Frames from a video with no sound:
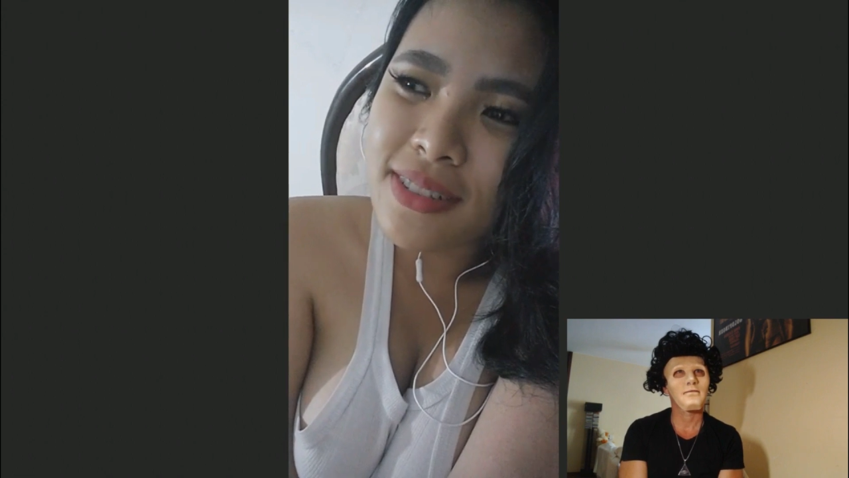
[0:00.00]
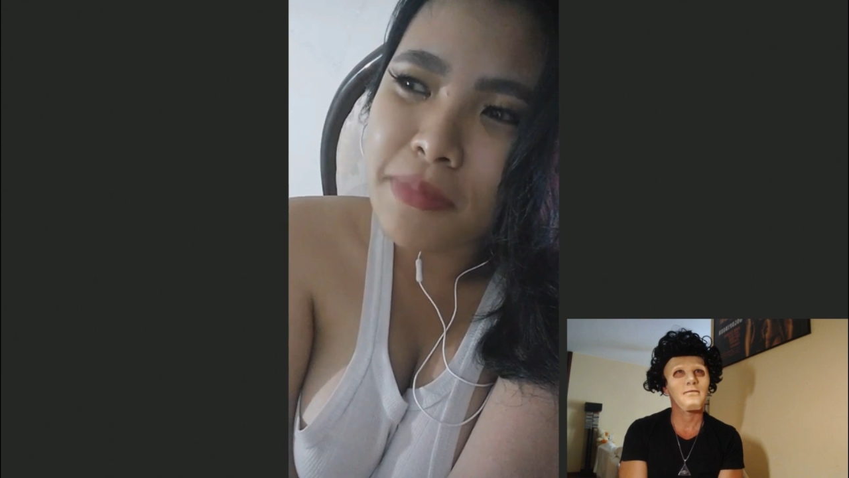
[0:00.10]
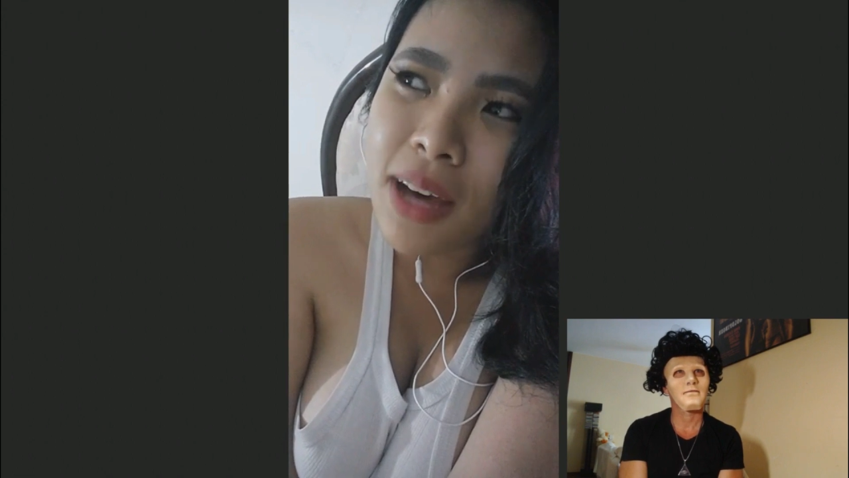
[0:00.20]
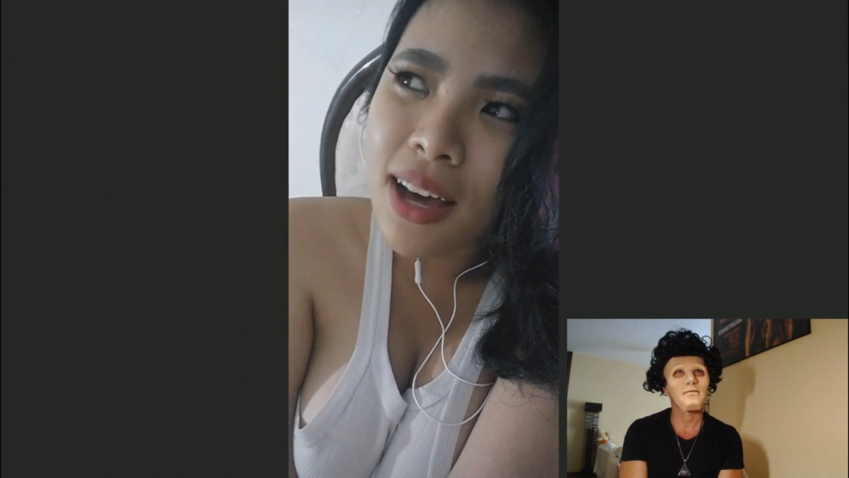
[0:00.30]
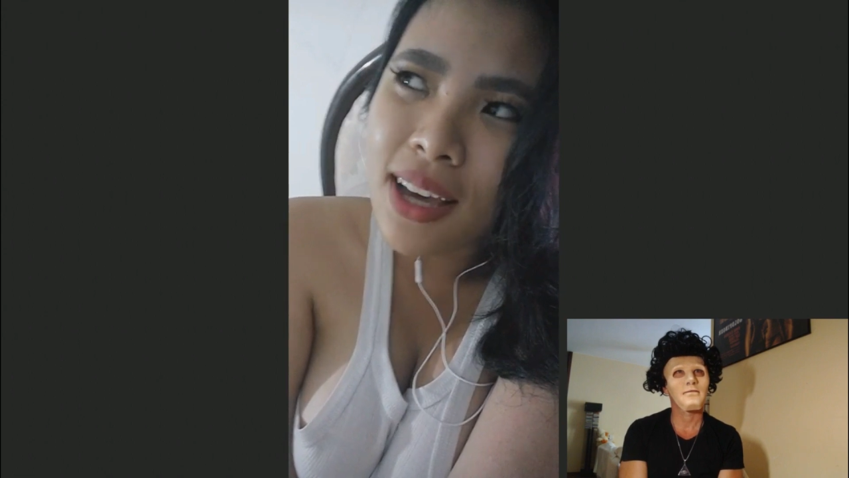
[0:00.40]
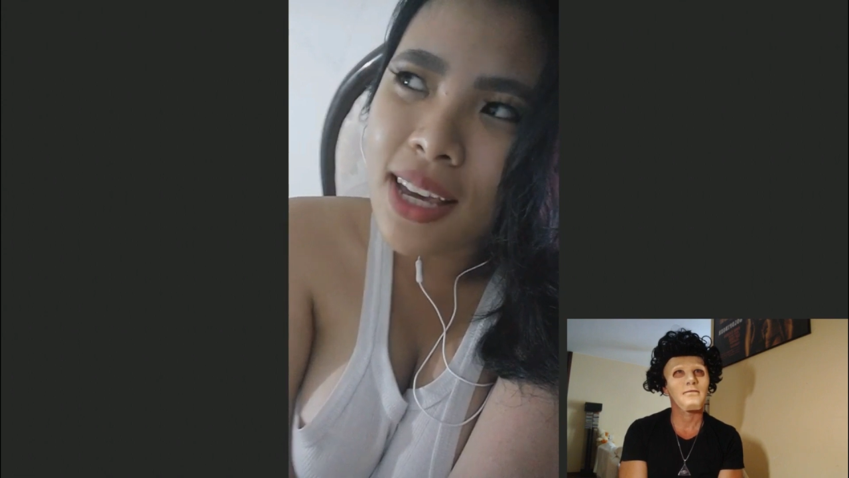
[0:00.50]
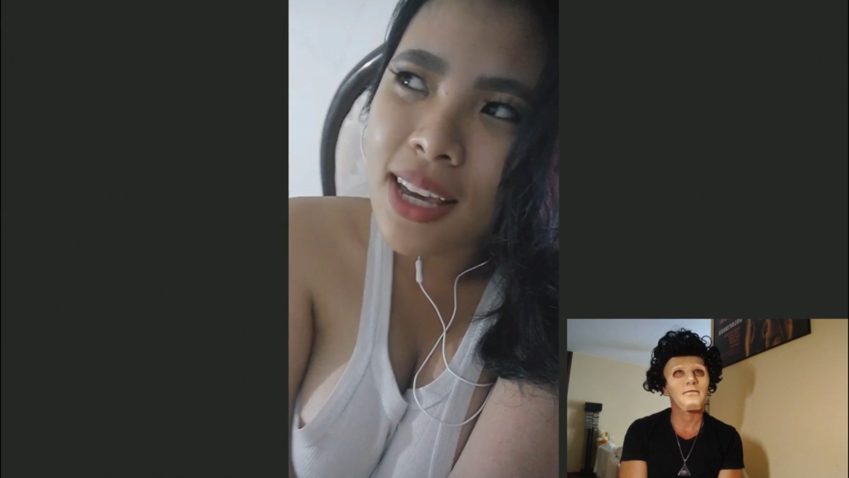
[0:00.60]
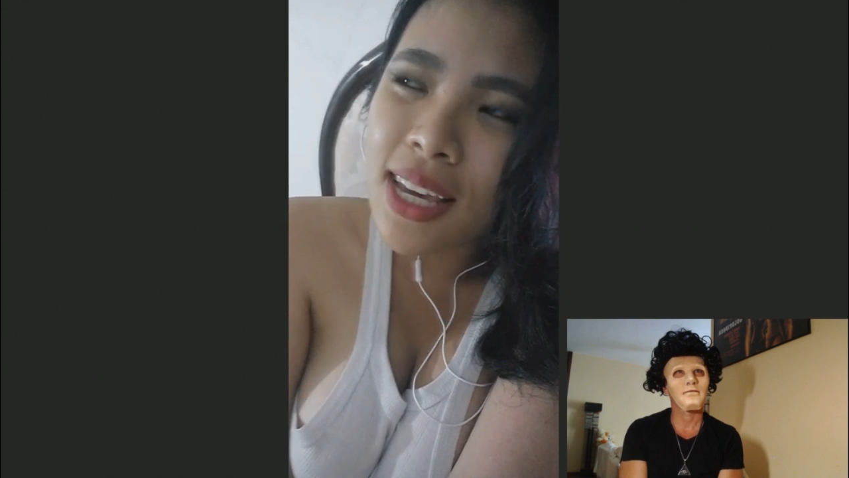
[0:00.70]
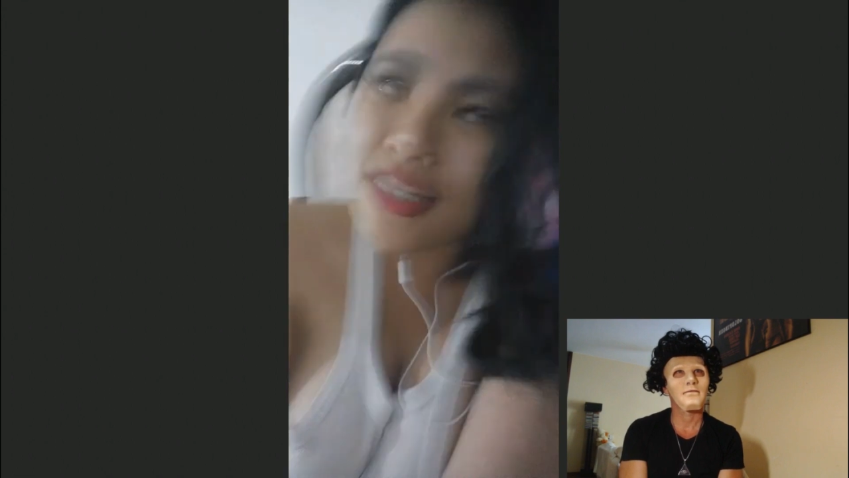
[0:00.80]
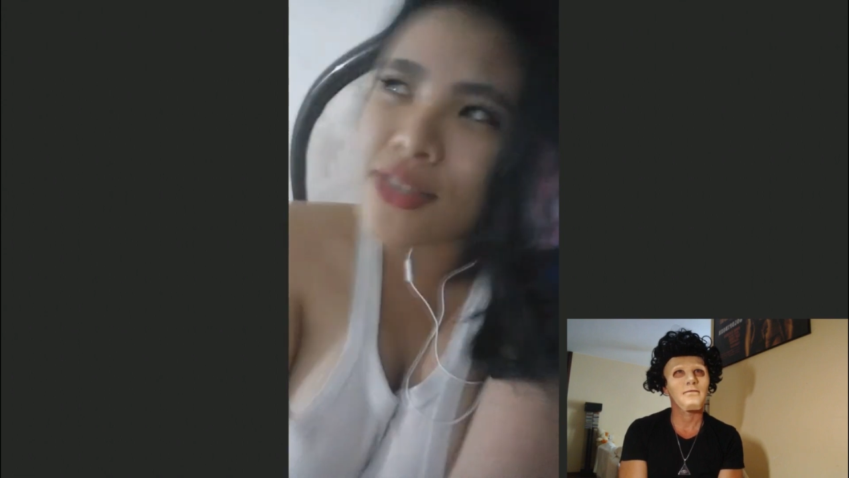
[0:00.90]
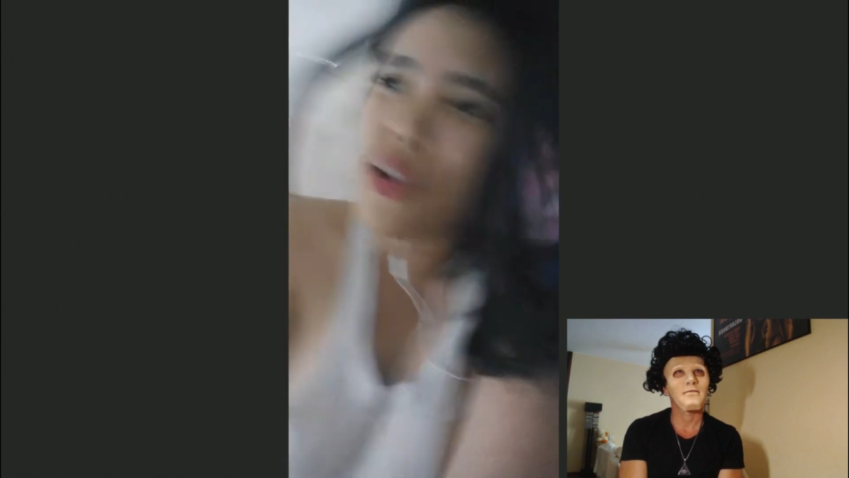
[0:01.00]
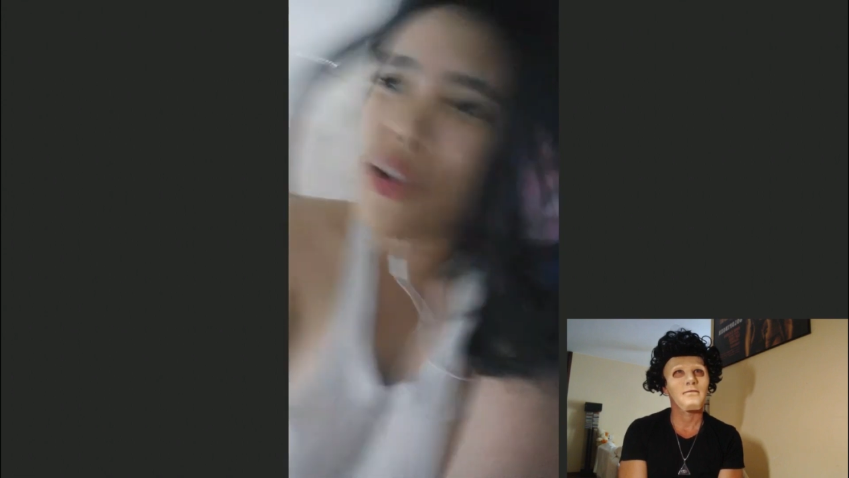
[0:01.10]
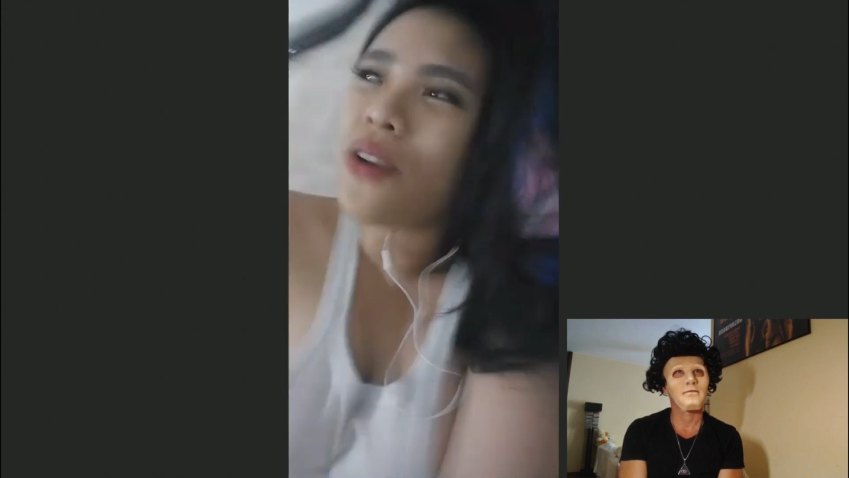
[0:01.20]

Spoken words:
but he's not